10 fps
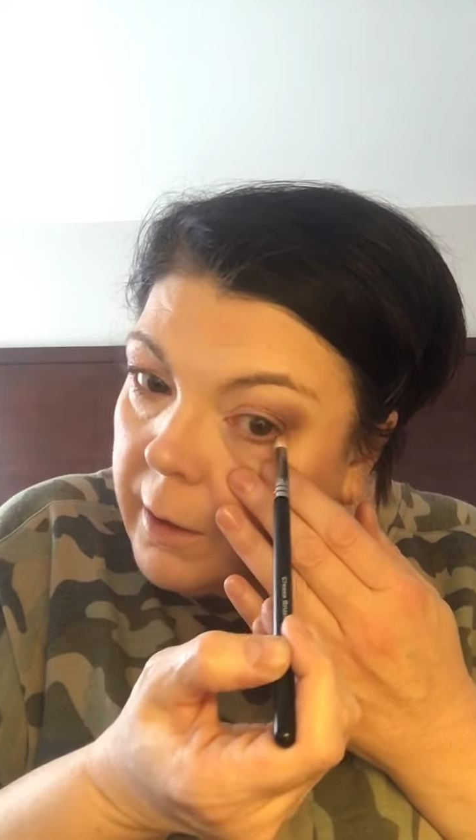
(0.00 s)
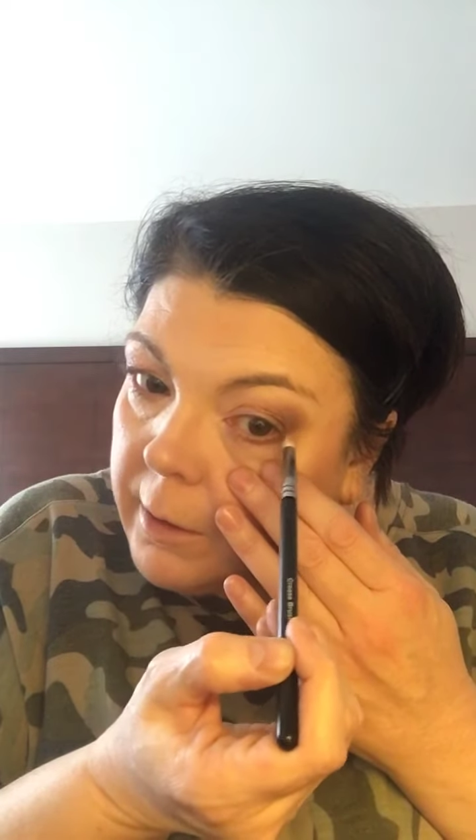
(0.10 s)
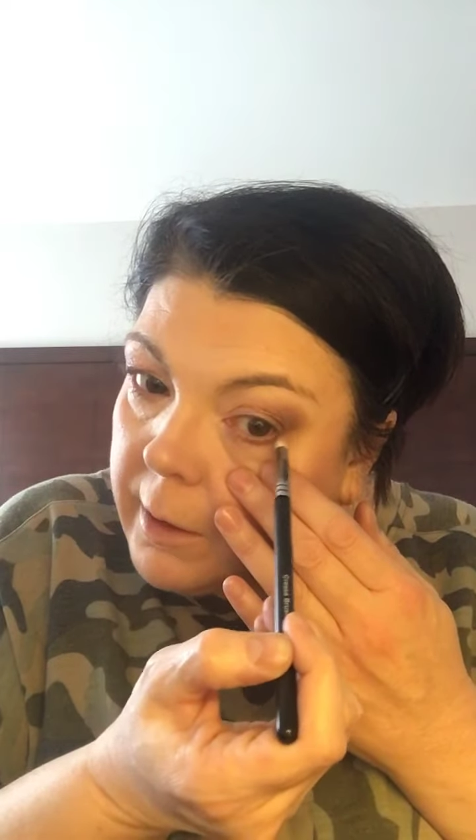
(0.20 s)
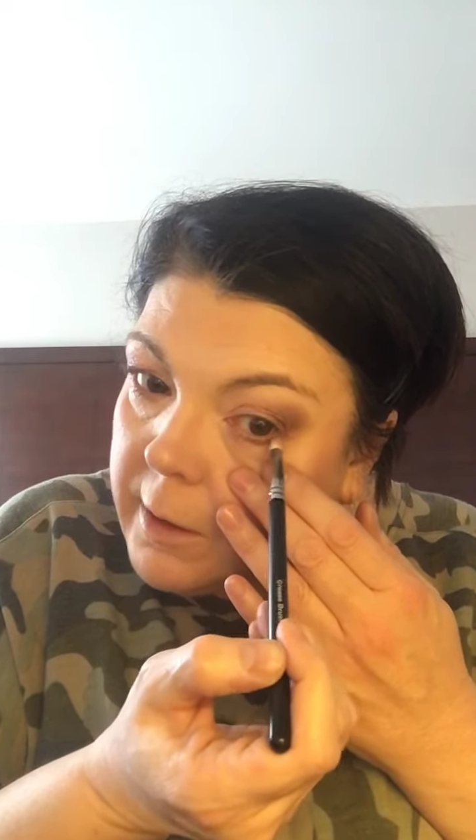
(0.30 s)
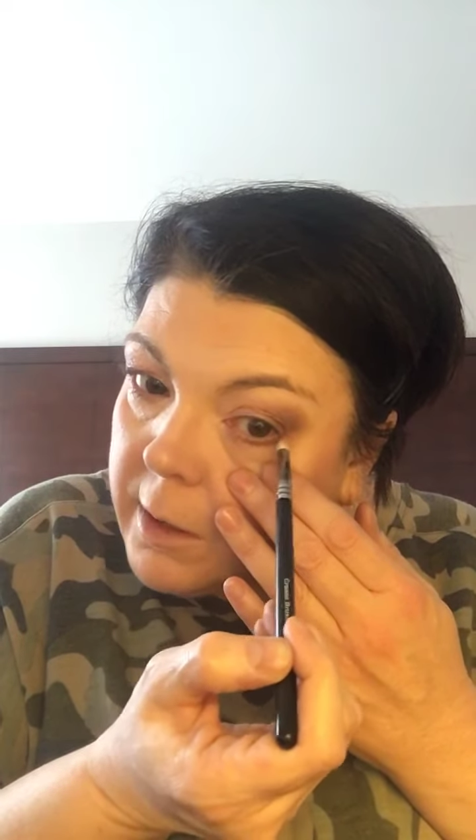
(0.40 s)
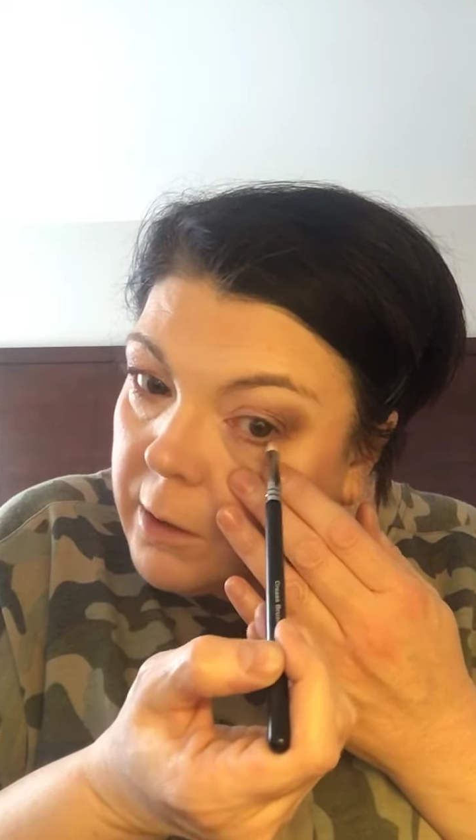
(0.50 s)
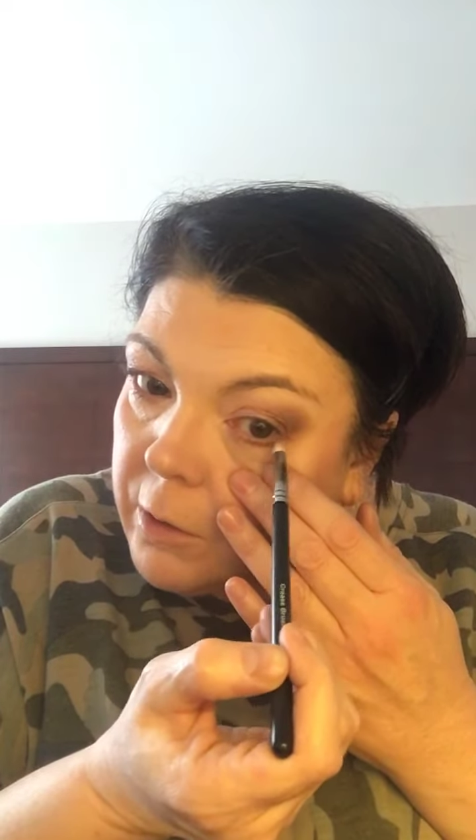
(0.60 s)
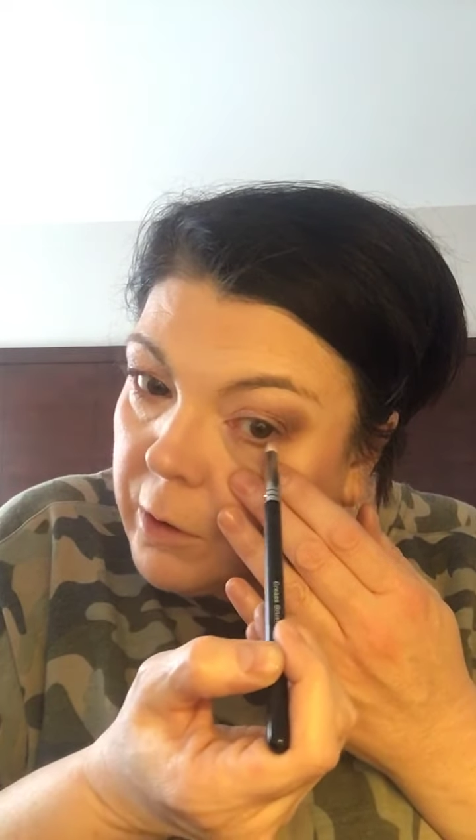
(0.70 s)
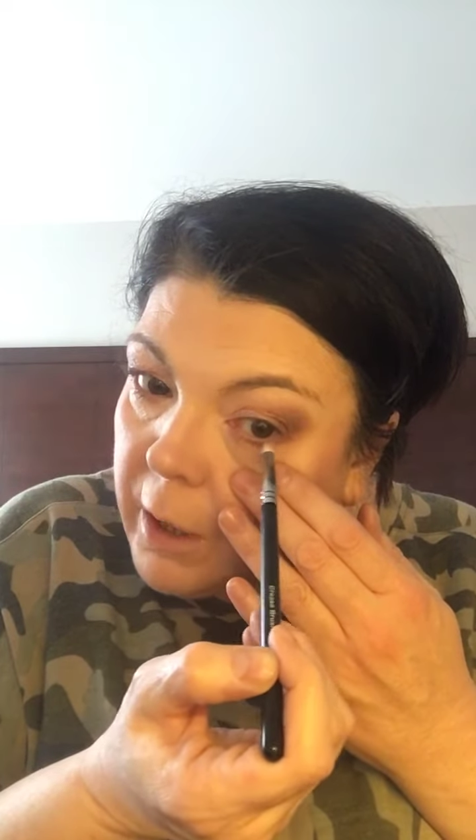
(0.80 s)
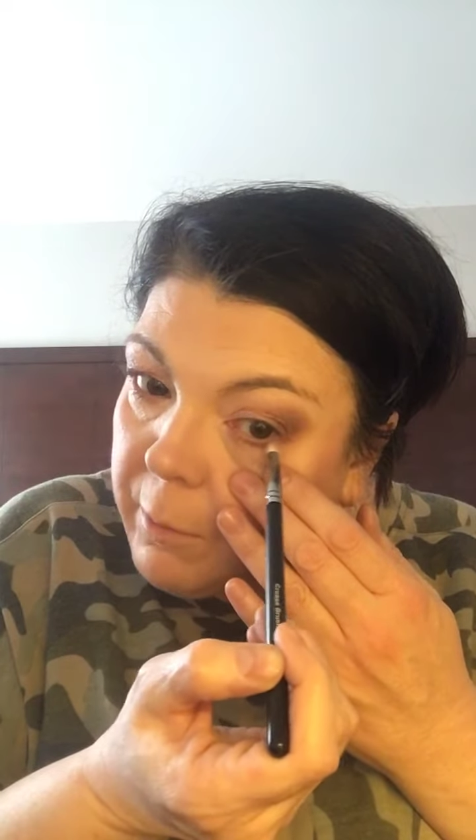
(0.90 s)
nice and
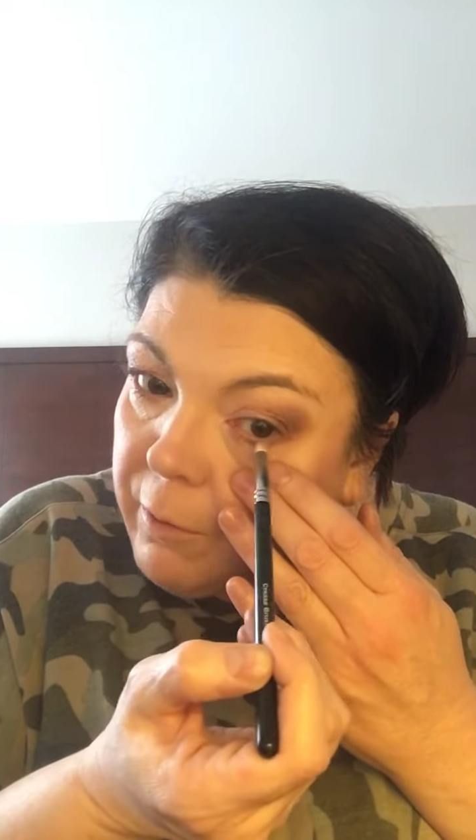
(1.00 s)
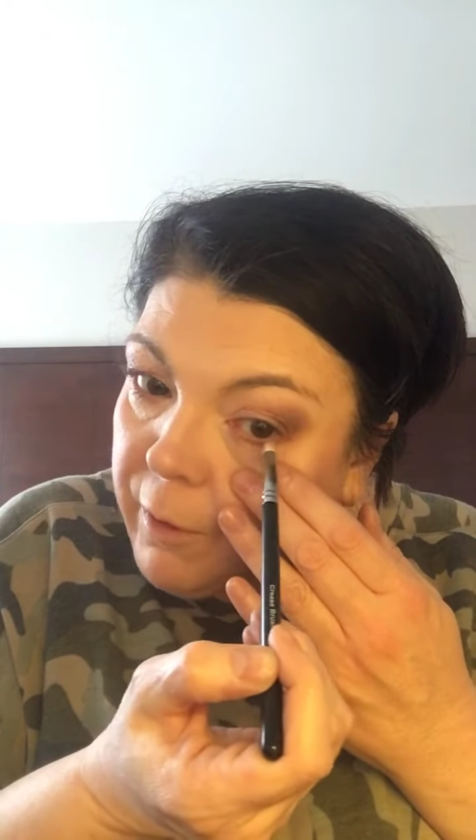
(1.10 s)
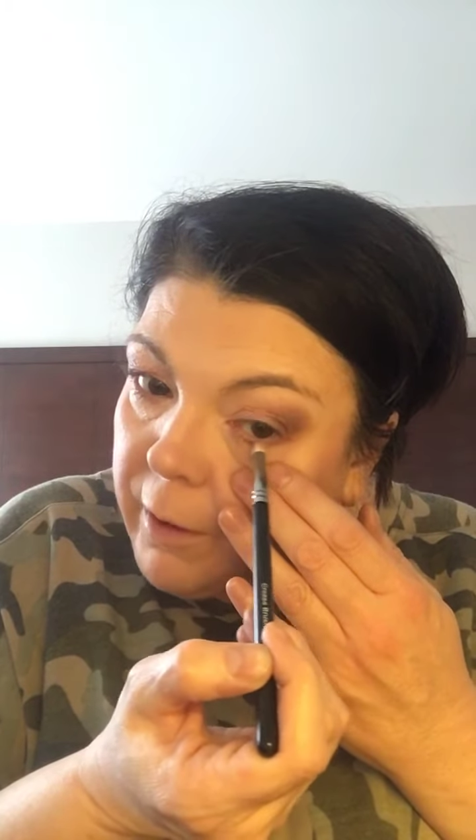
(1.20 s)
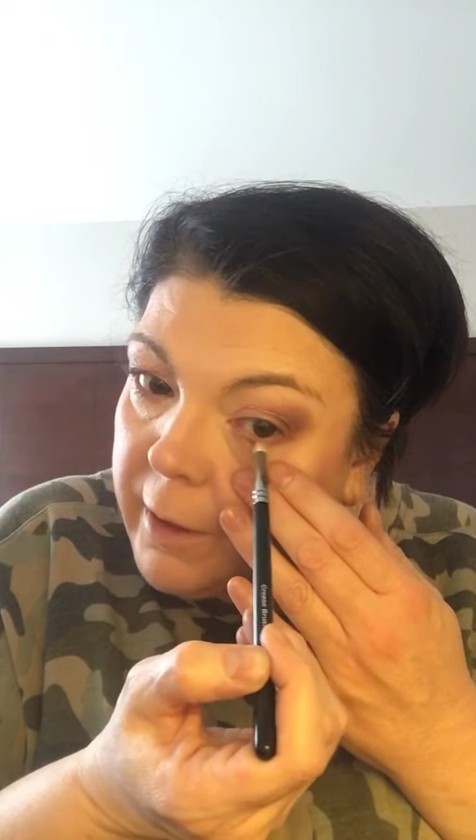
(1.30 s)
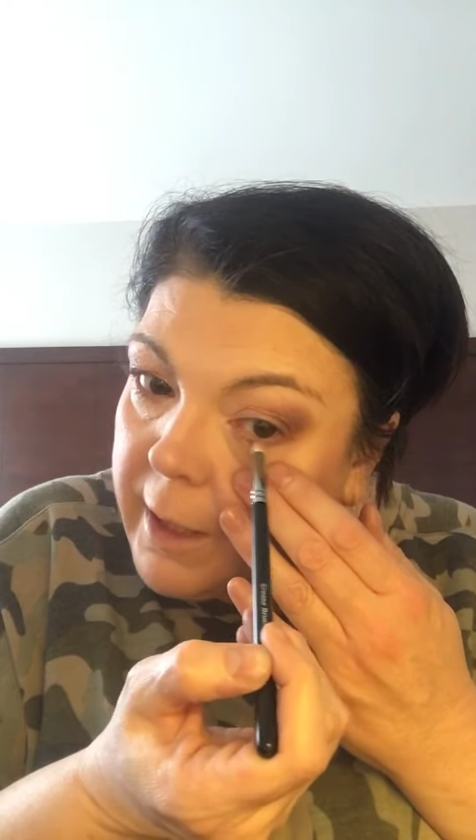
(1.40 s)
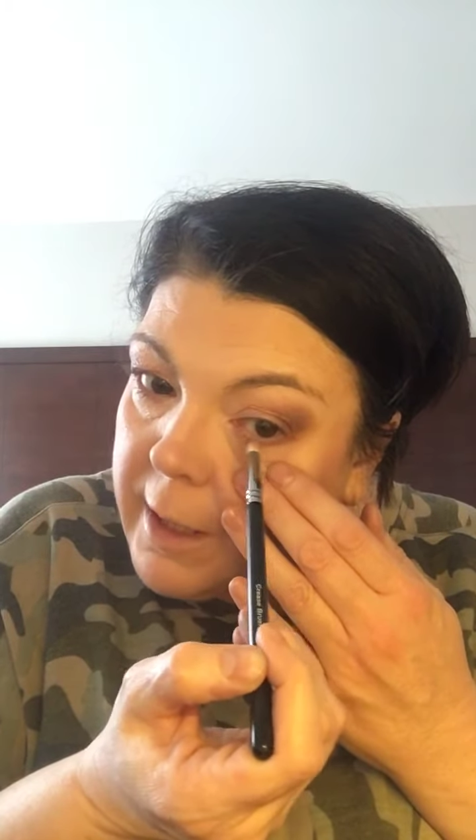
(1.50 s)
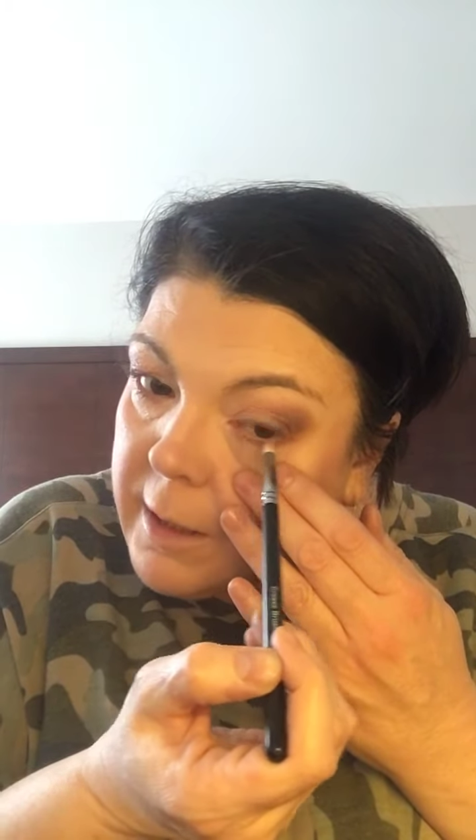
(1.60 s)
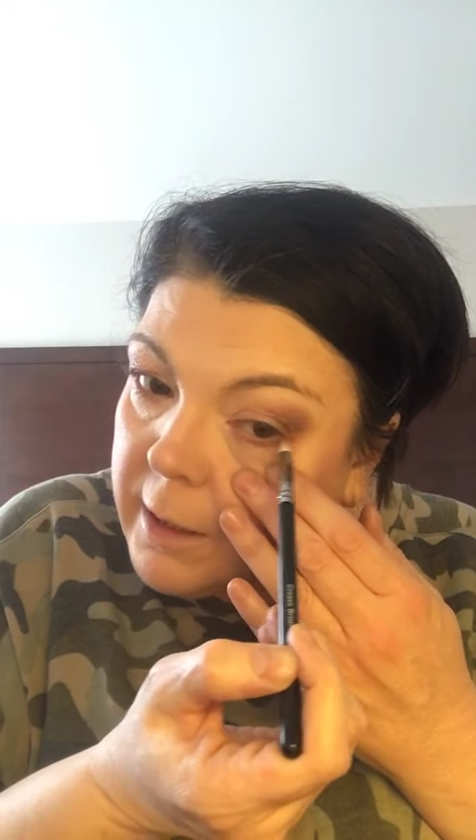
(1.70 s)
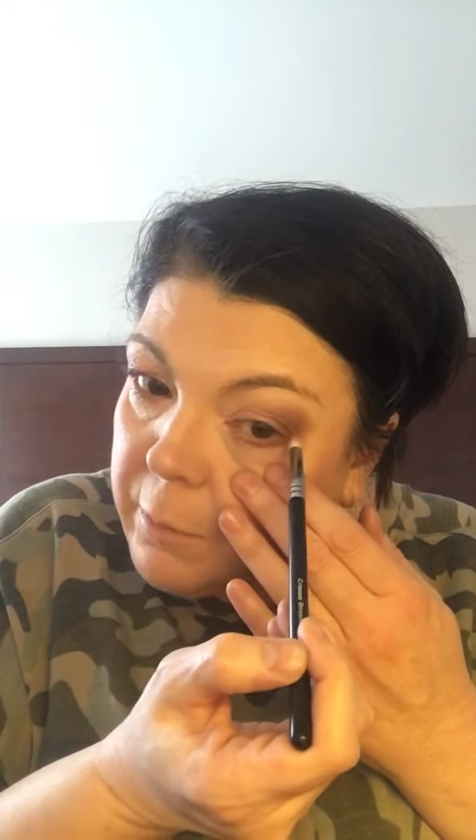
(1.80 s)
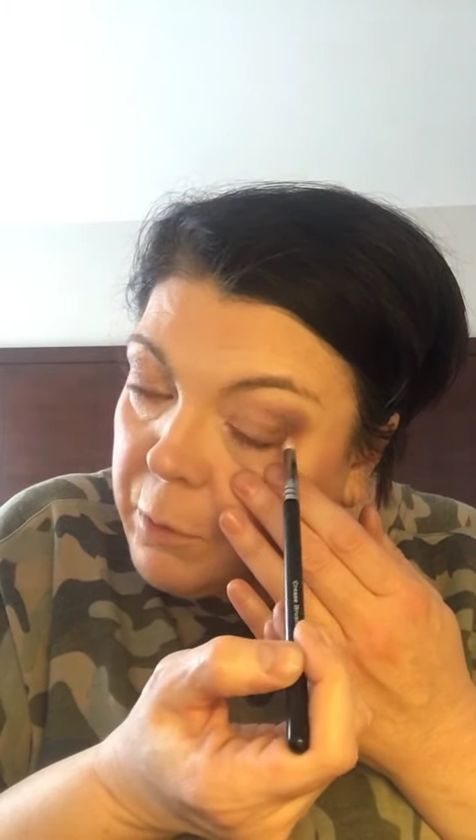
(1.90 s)
creamy, very
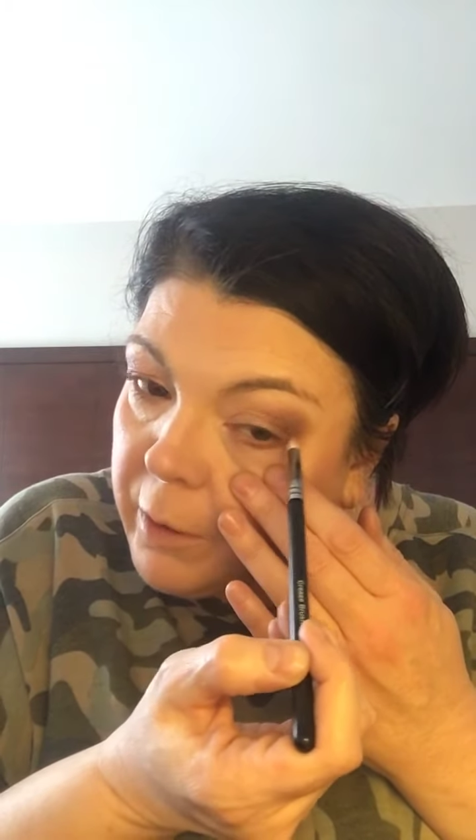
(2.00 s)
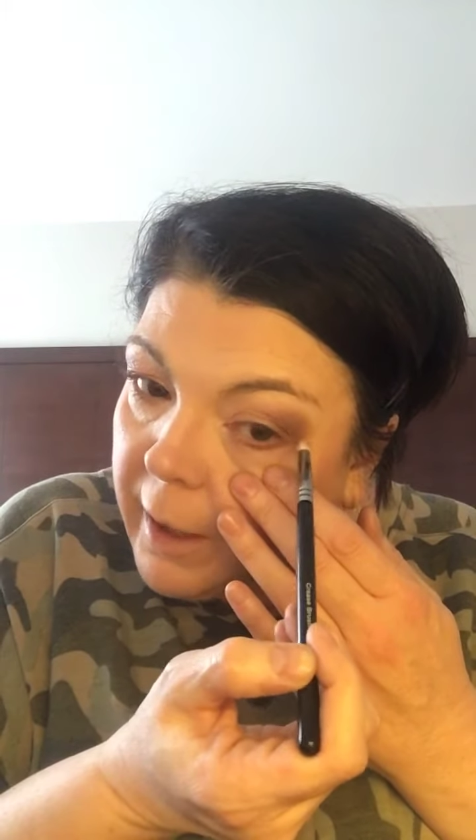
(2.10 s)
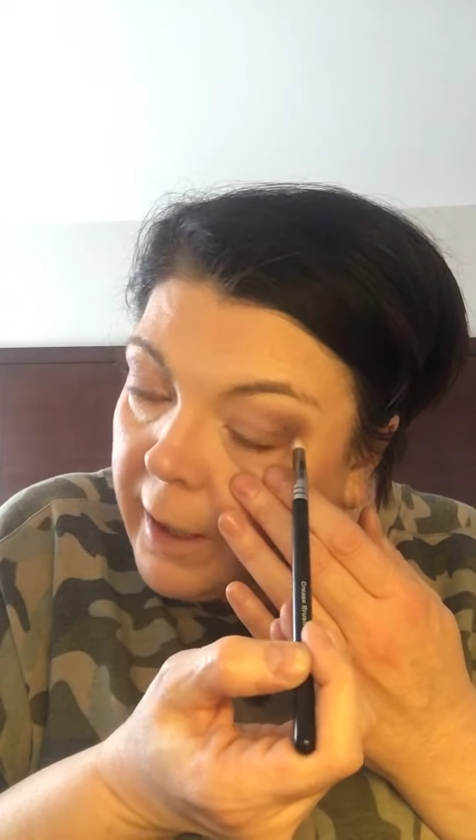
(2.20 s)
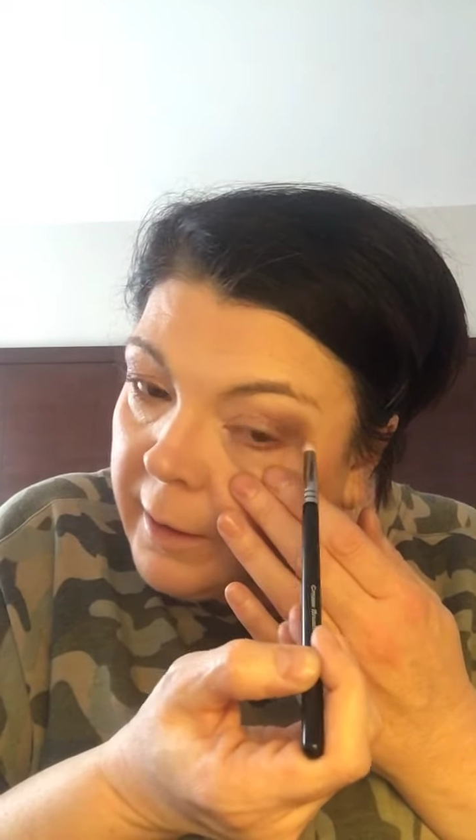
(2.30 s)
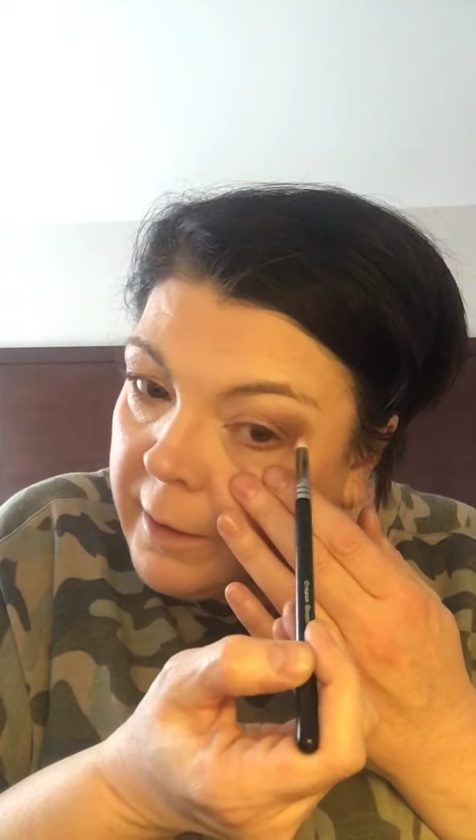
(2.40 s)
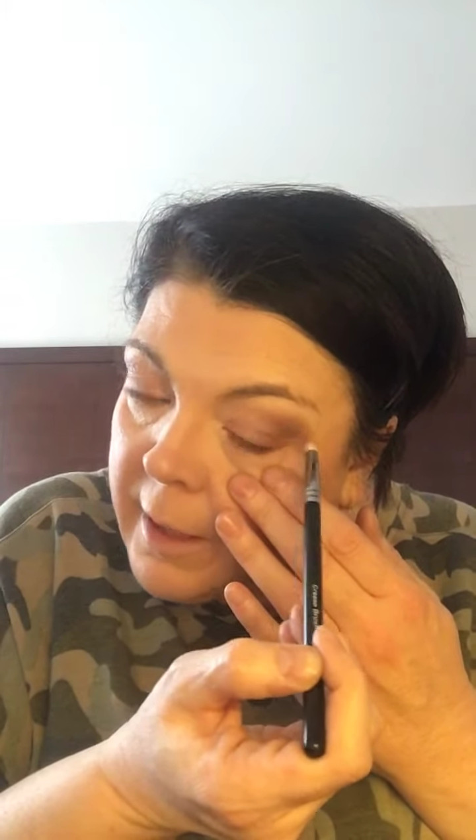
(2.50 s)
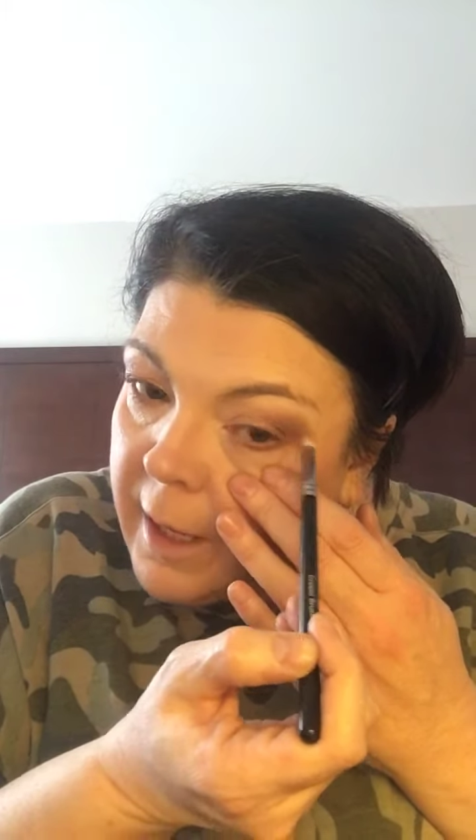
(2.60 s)
easily to put on,